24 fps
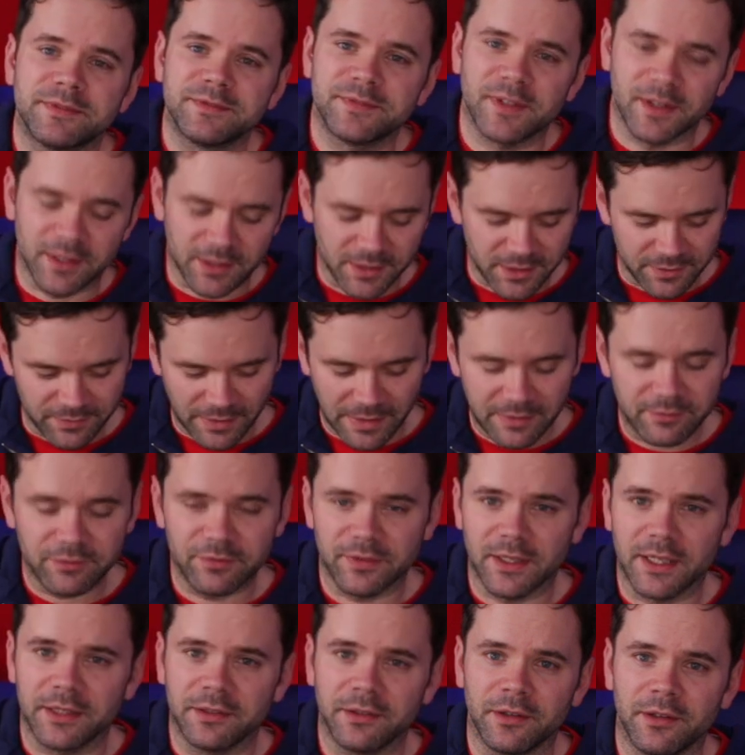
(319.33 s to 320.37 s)
5 and
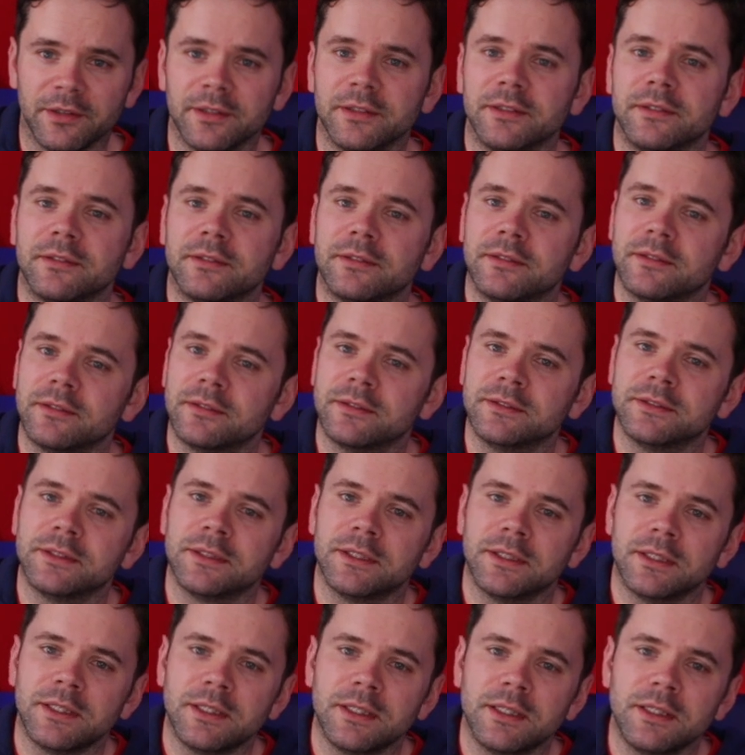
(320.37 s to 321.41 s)
flat
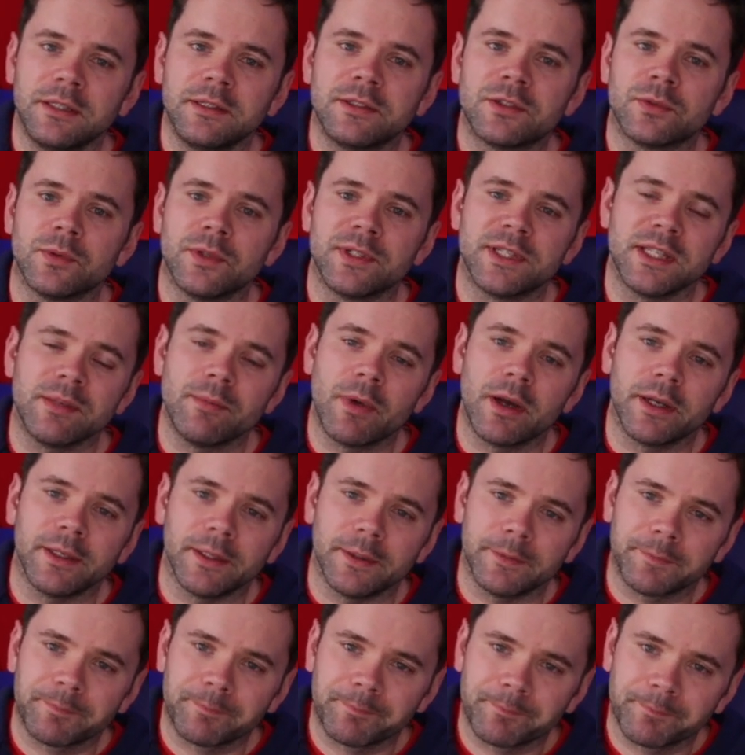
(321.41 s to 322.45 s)
9 to a D
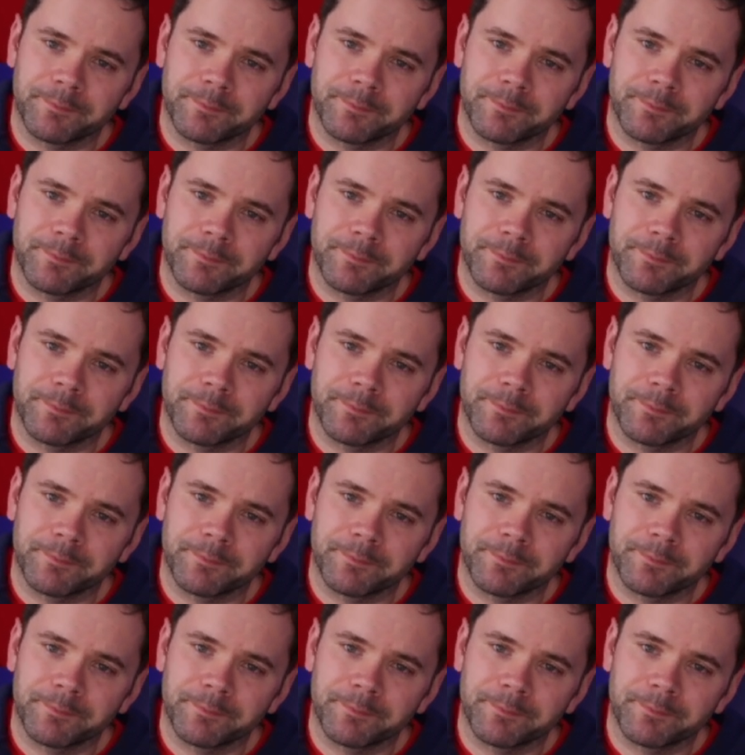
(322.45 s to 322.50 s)
minor.